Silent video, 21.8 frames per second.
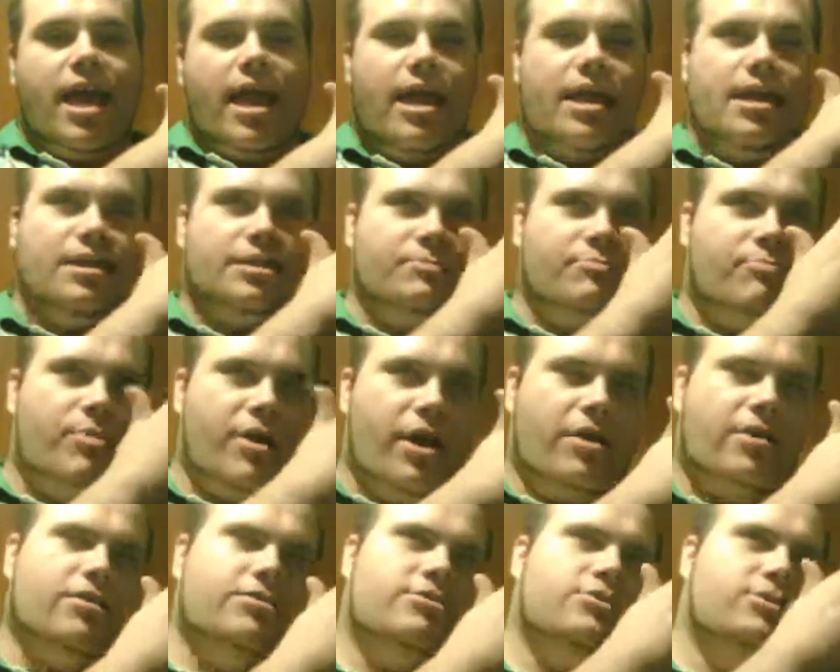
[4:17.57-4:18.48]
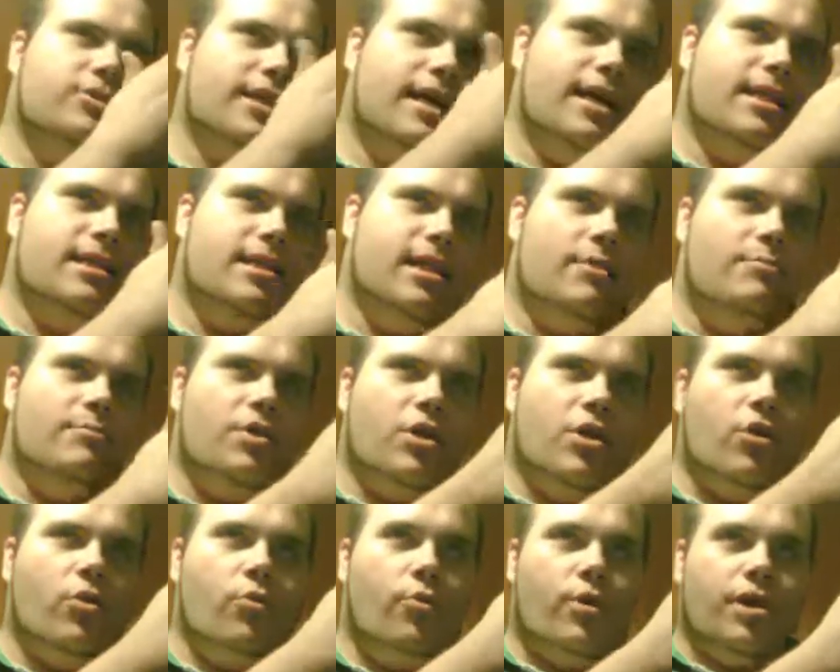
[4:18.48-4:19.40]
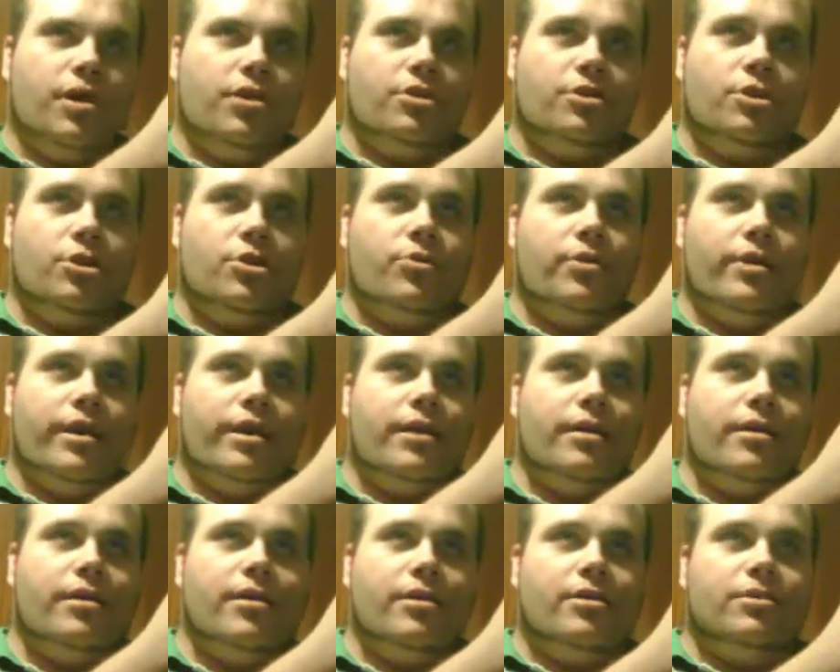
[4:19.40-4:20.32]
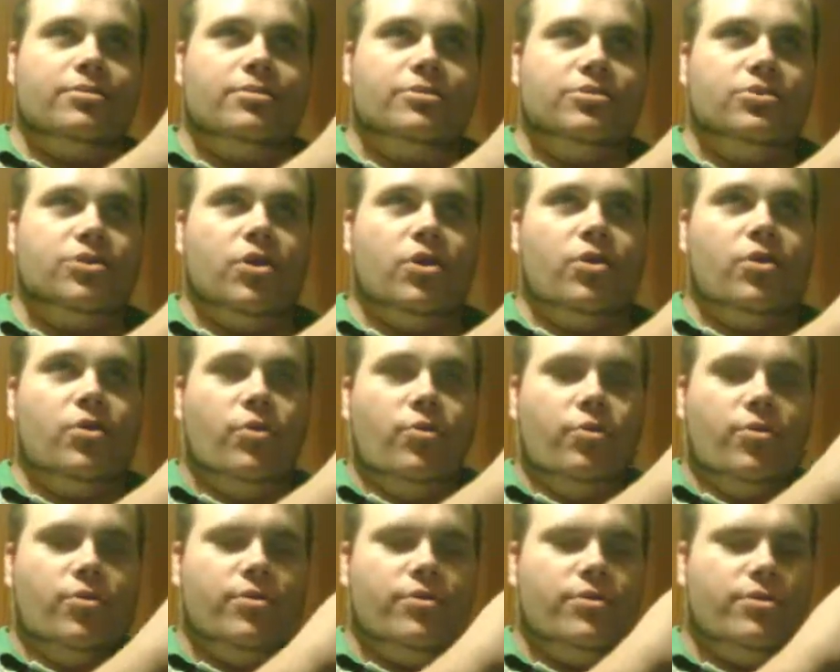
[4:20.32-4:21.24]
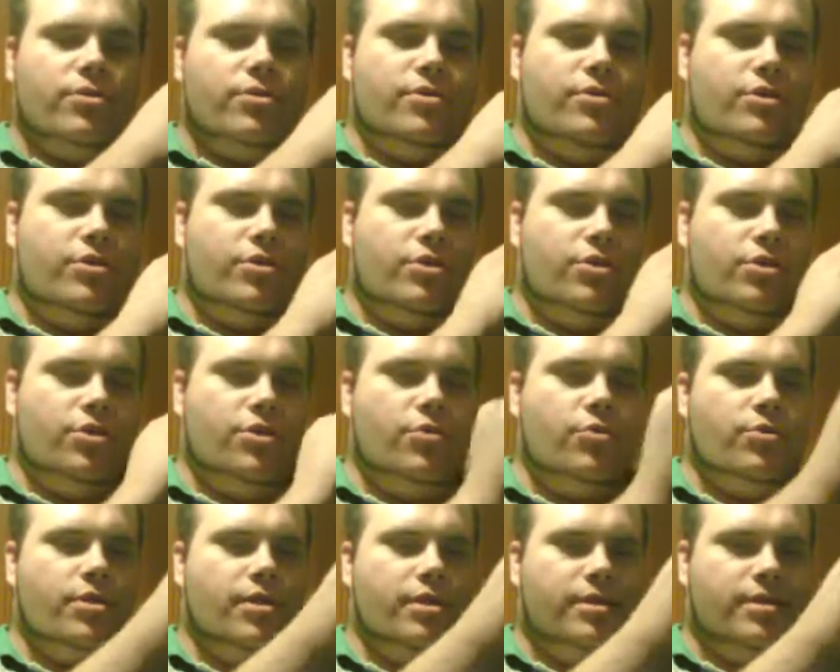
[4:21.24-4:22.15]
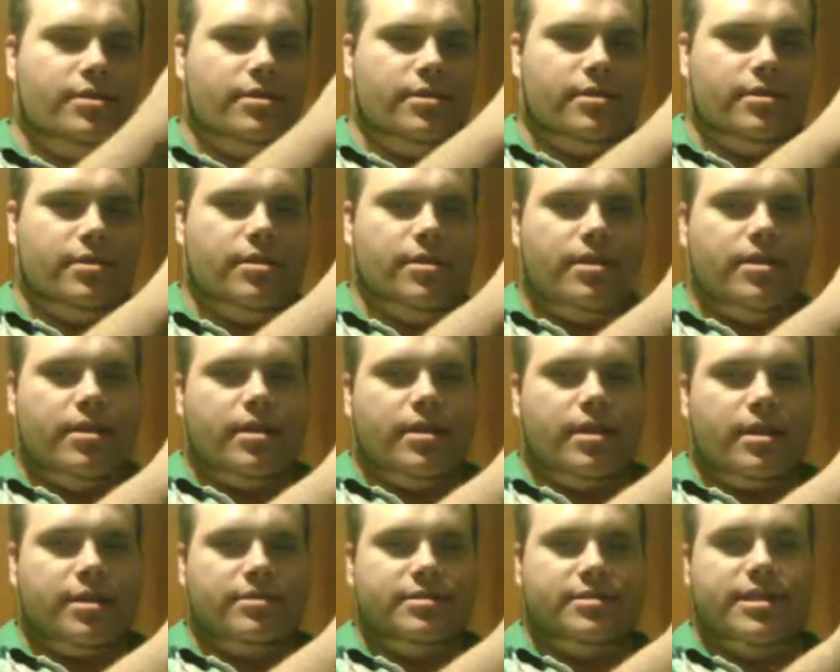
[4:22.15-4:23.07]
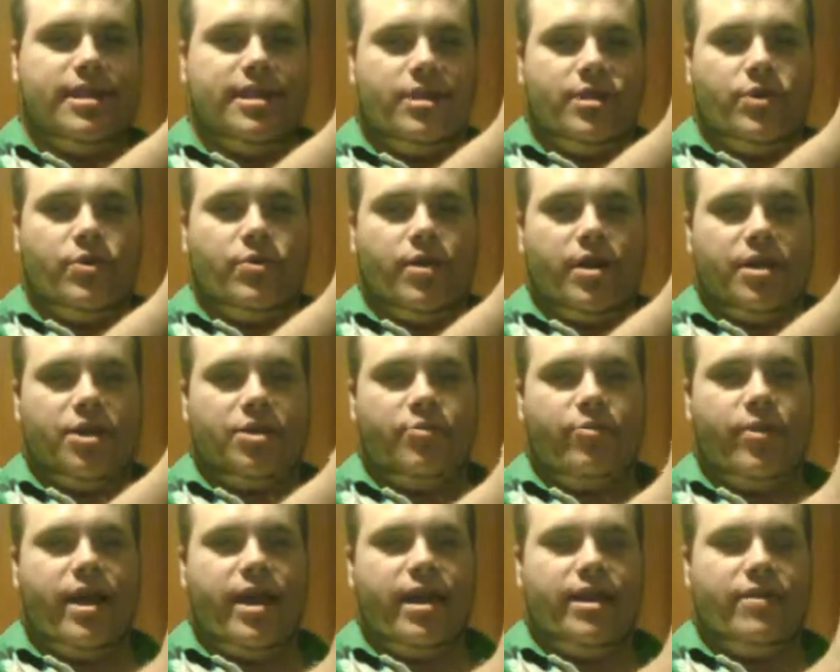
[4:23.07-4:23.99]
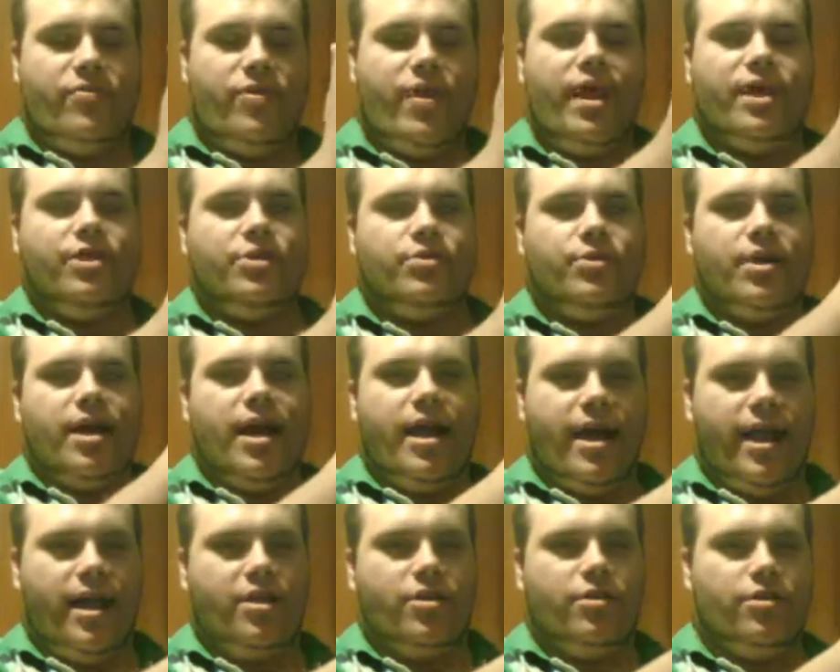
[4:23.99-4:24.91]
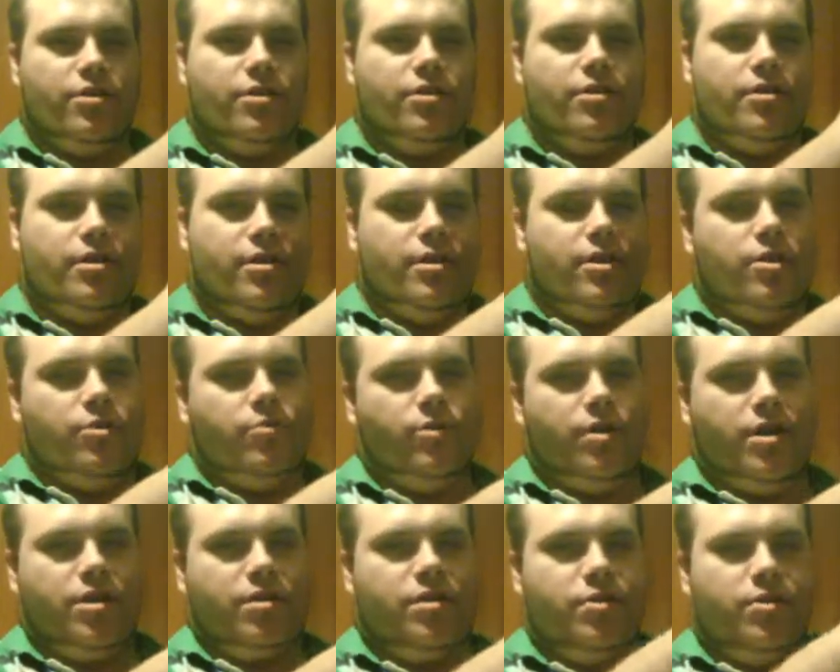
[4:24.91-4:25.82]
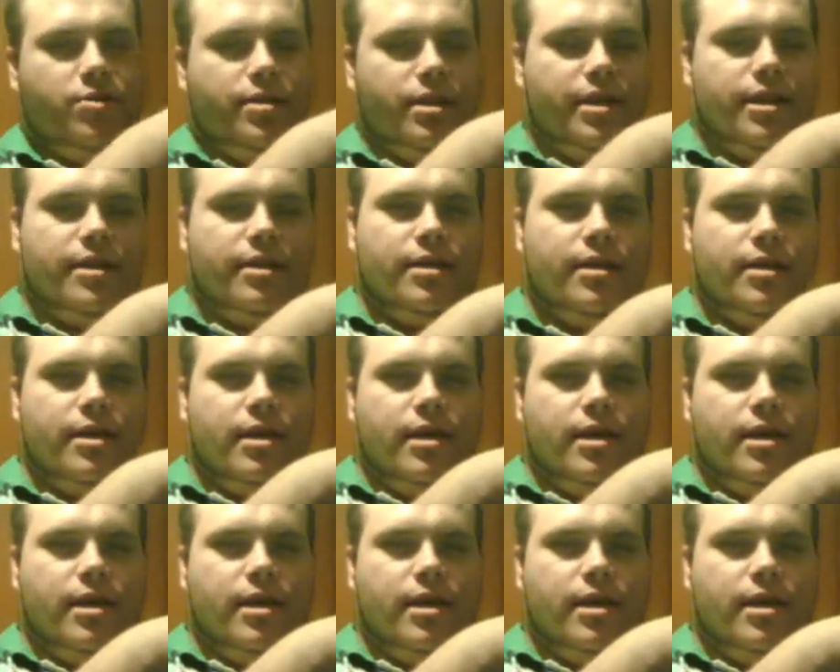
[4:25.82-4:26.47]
it is better to let them know what you're doing so you can continue on your way and they do not hinder what you're doing.